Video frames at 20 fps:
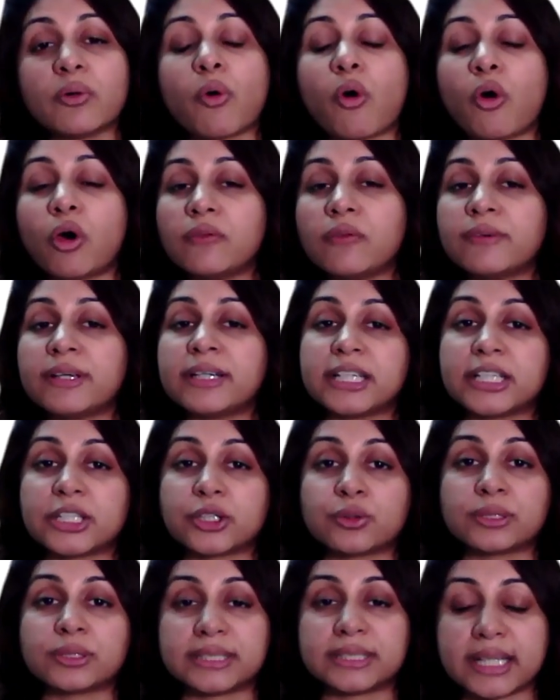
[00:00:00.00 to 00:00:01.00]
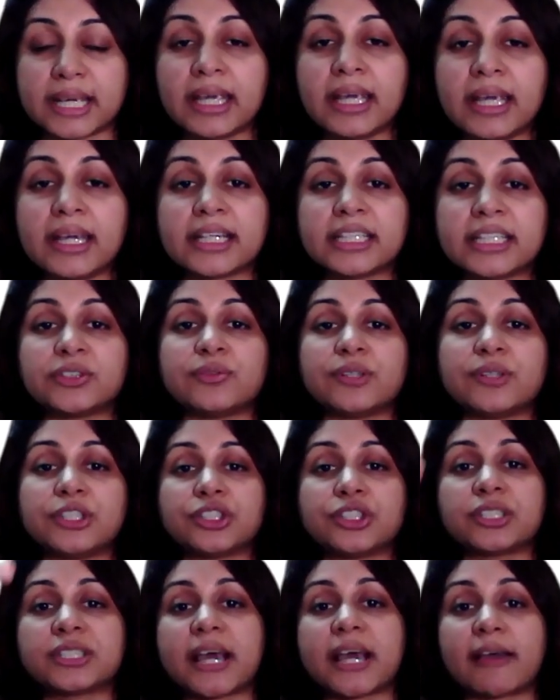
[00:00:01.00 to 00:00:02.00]
all we need to say is, we
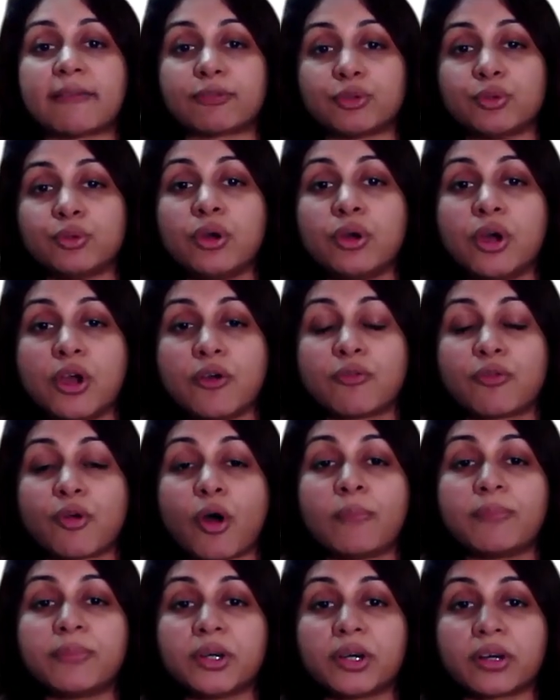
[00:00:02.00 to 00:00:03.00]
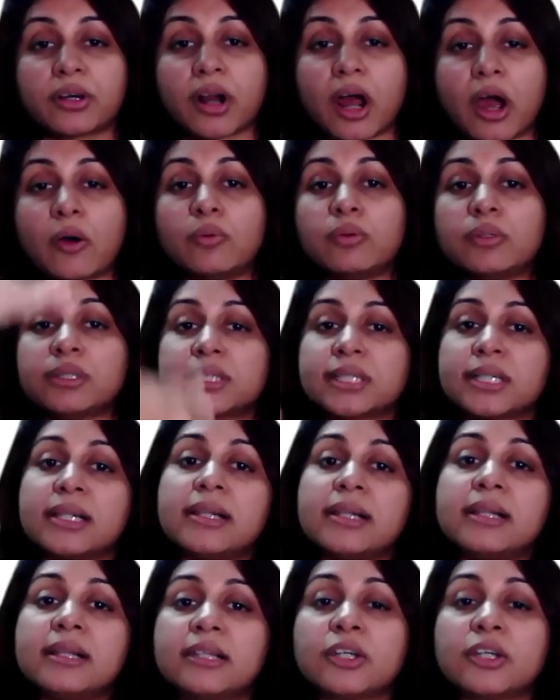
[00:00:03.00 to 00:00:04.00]
just have to, from the crown
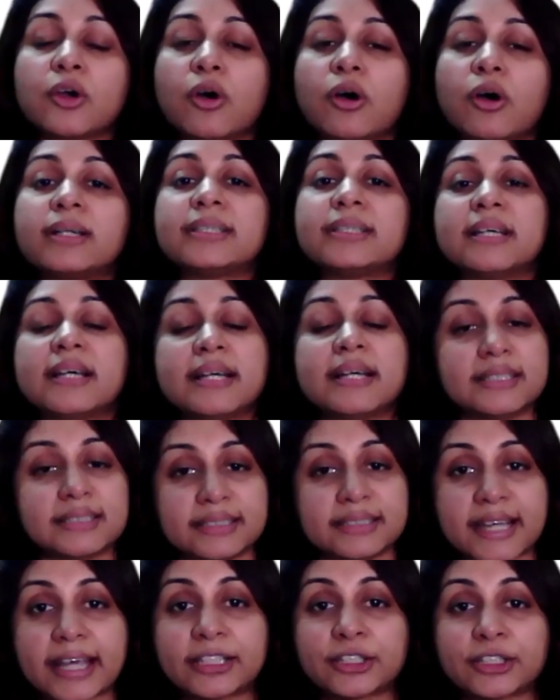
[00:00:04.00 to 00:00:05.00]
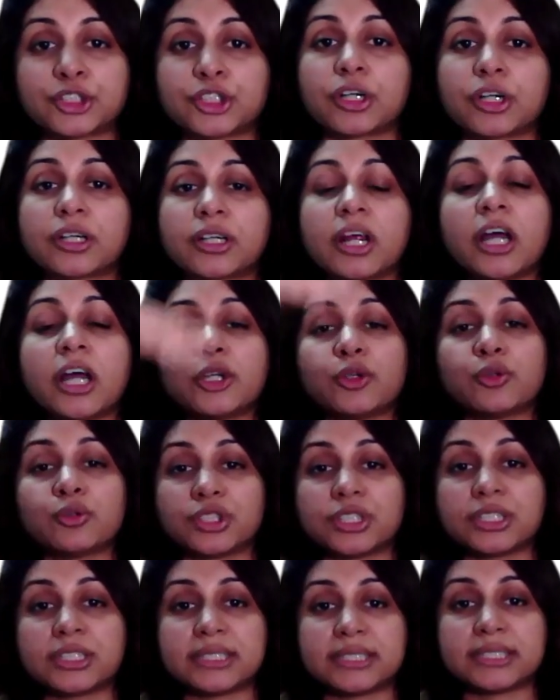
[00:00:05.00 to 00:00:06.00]
till your sex chakra, you
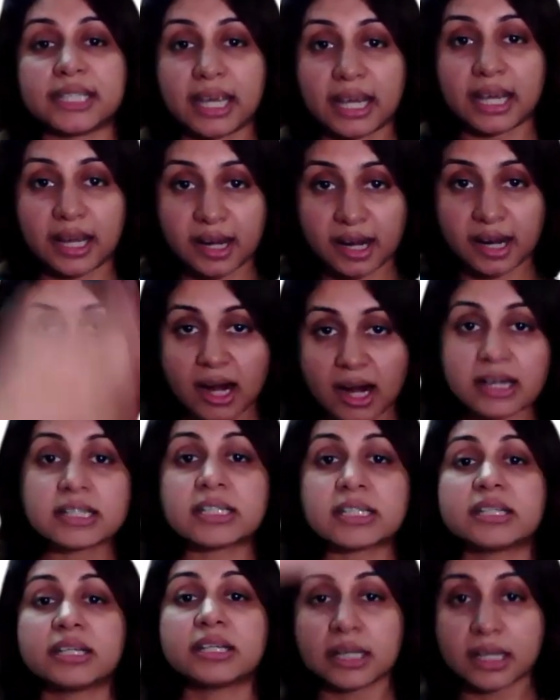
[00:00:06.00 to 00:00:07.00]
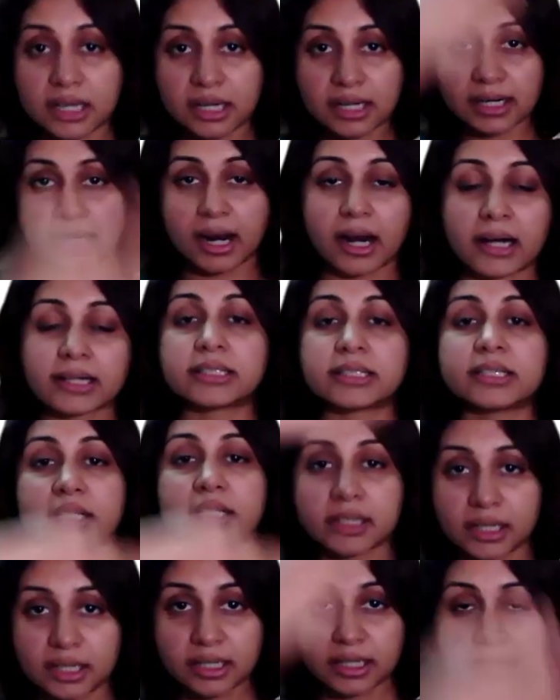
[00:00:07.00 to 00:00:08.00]
just say cut, cut,
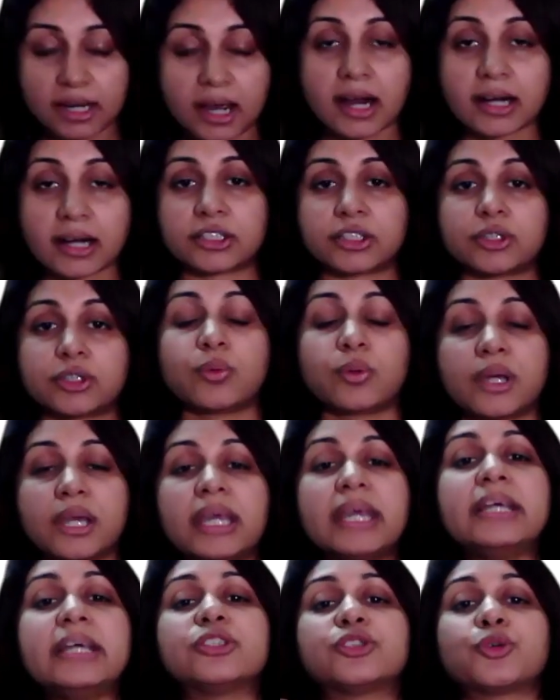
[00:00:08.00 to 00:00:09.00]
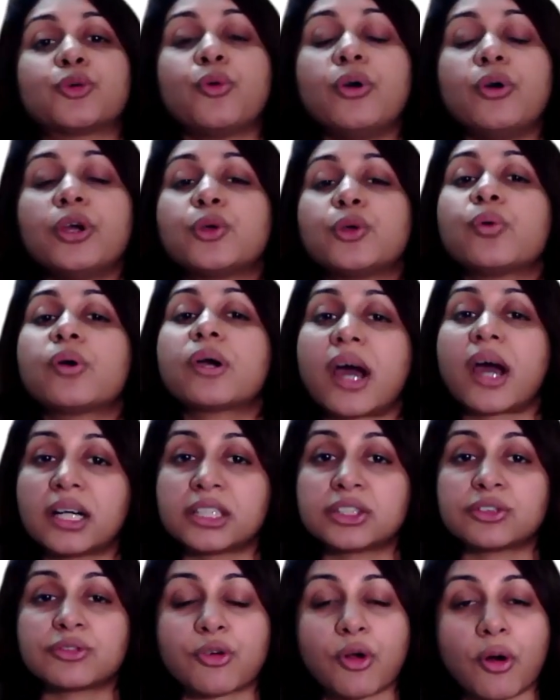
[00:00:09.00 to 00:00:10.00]
cut. Okay, so you
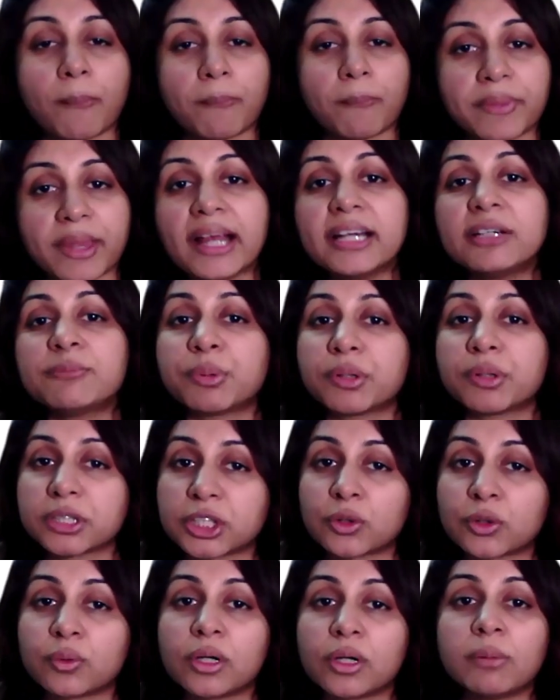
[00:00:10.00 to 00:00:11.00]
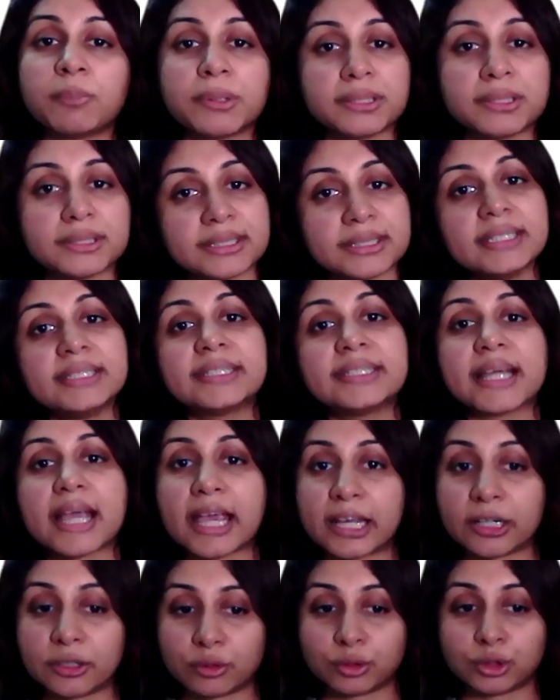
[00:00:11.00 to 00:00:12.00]
cut from that particular person's
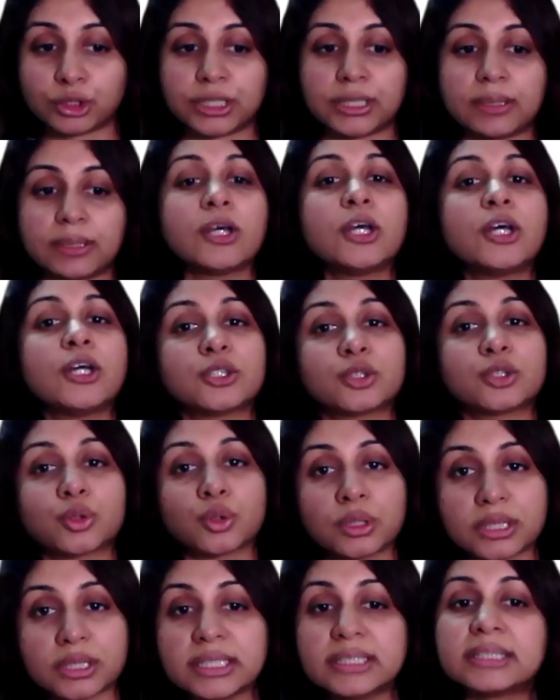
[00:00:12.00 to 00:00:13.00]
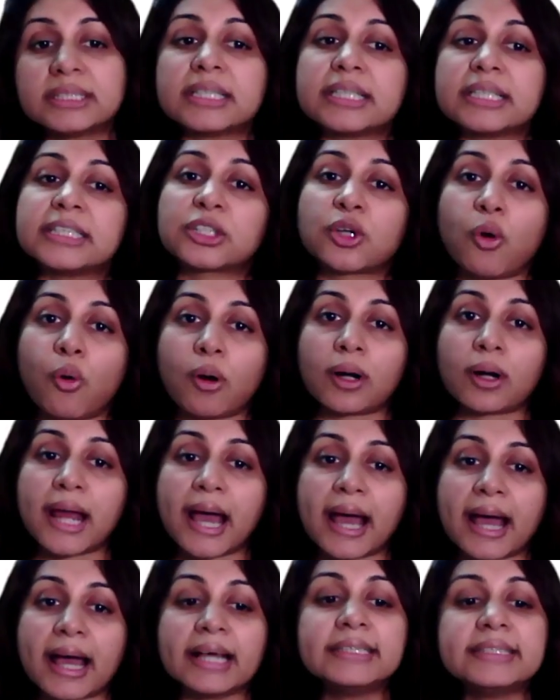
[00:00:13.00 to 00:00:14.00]
energy. So this is called
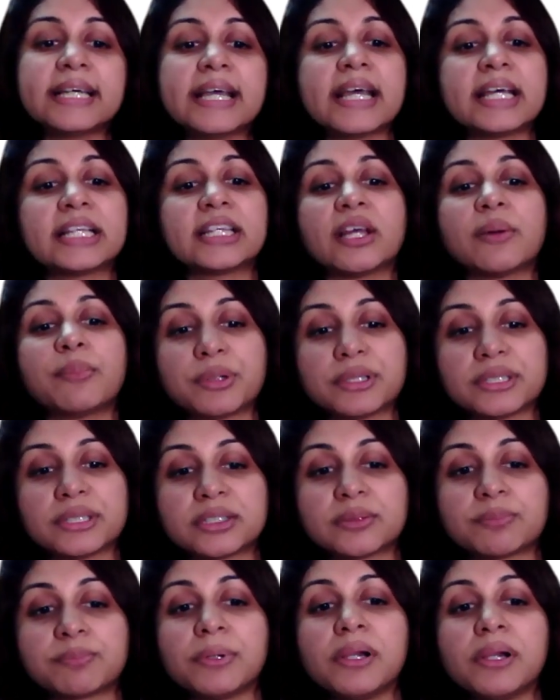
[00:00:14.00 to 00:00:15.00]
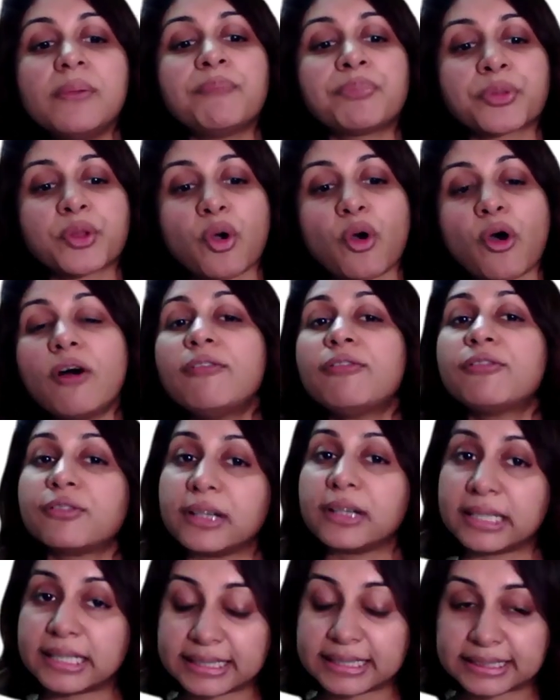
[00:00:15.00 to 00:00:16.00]
as the principle of
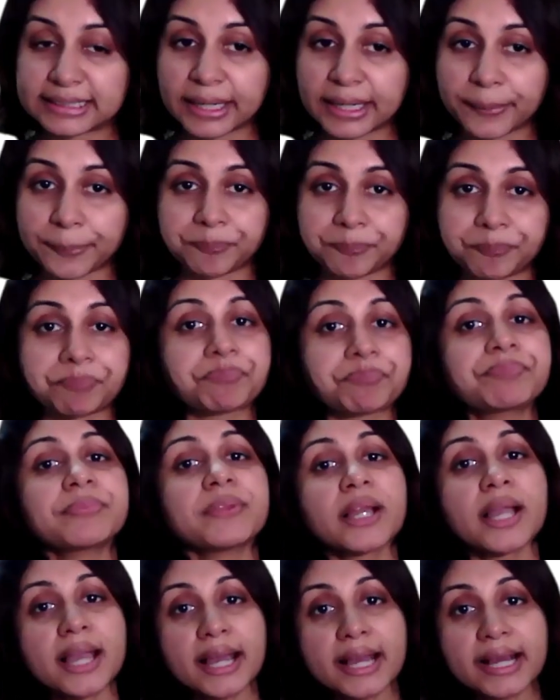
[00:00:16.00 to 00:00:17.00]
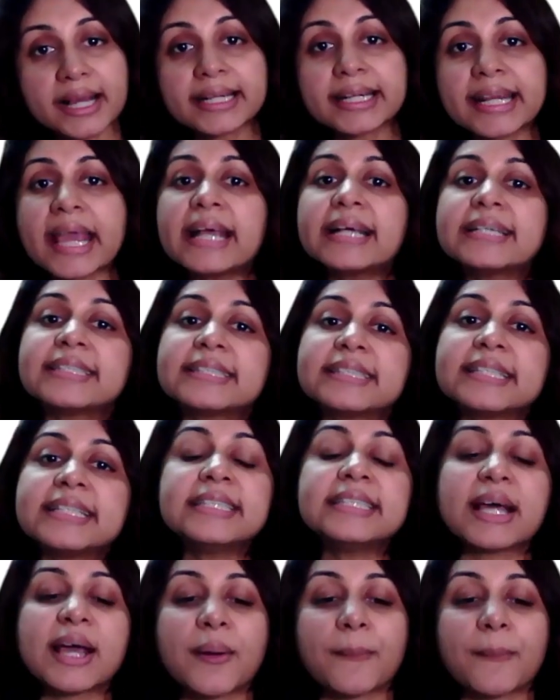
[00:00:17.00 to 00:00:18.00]
releasing. Next
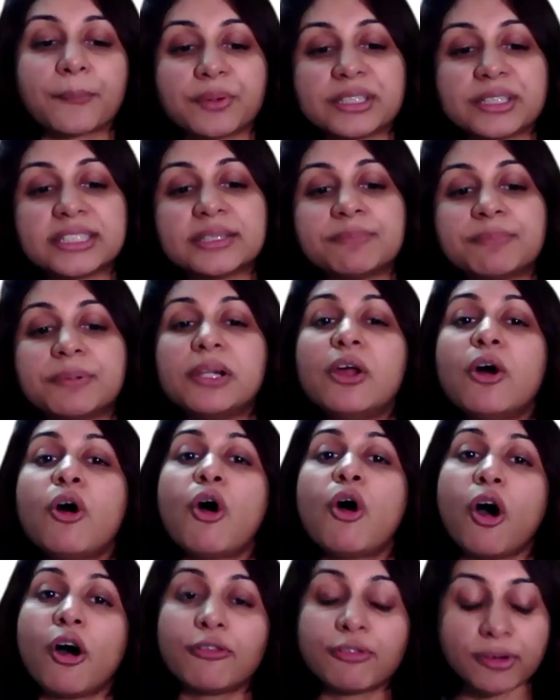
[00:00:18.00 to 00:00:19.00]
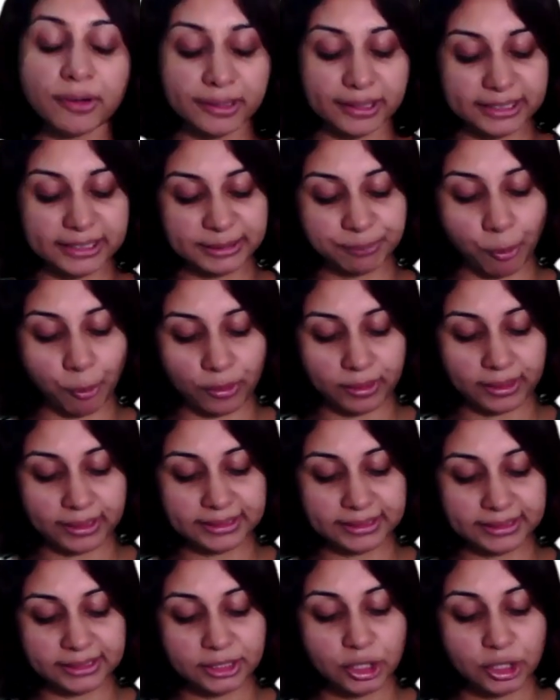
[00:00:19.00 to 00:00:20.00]
is principle of
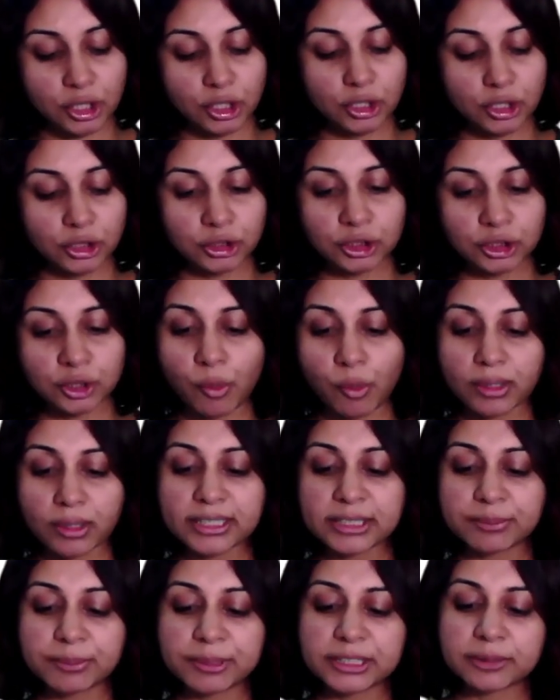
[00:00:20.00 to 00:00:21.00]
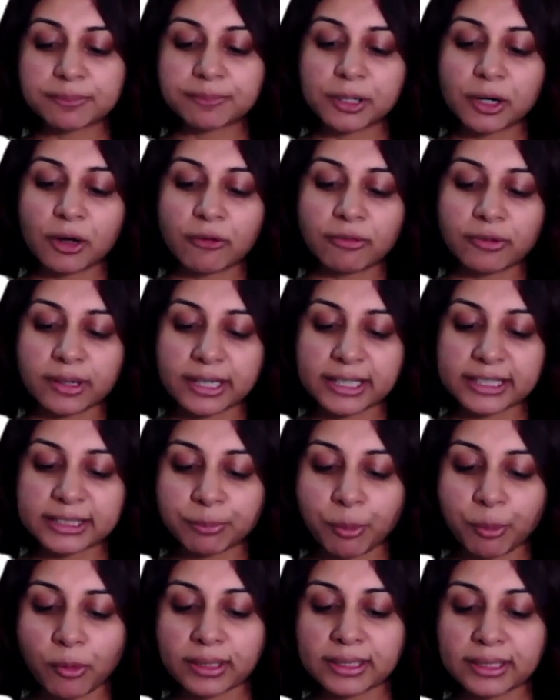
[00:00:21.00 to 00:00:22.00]
correspondence. So what is principle of
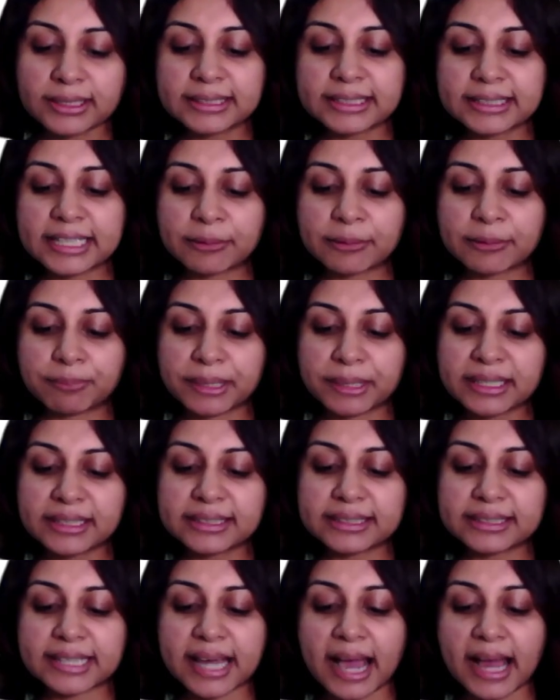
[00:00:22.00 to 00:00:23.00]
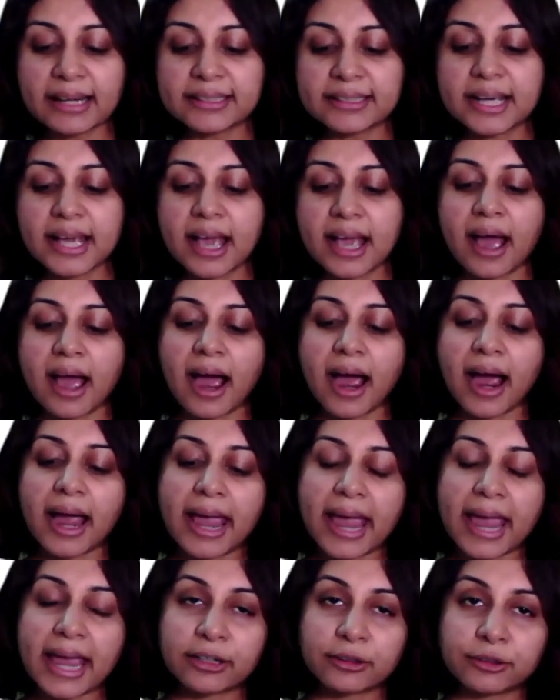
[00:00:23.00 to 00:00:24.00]
correspondence? It means that our
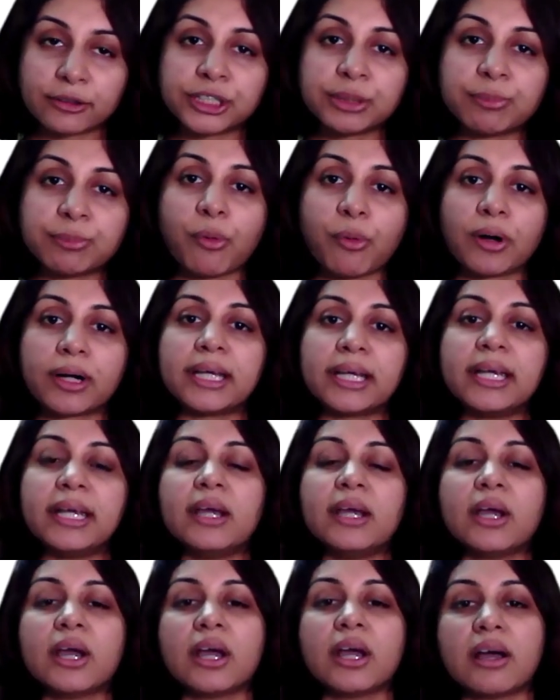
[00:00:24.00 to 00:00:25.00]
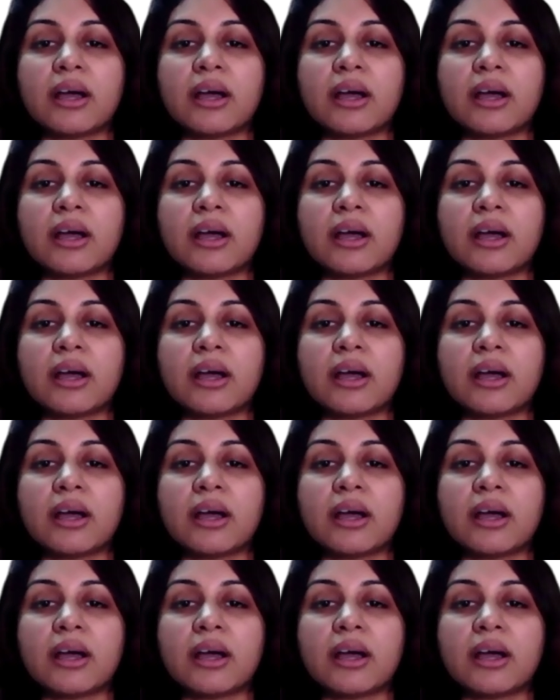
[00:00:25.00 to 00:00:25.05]
energy body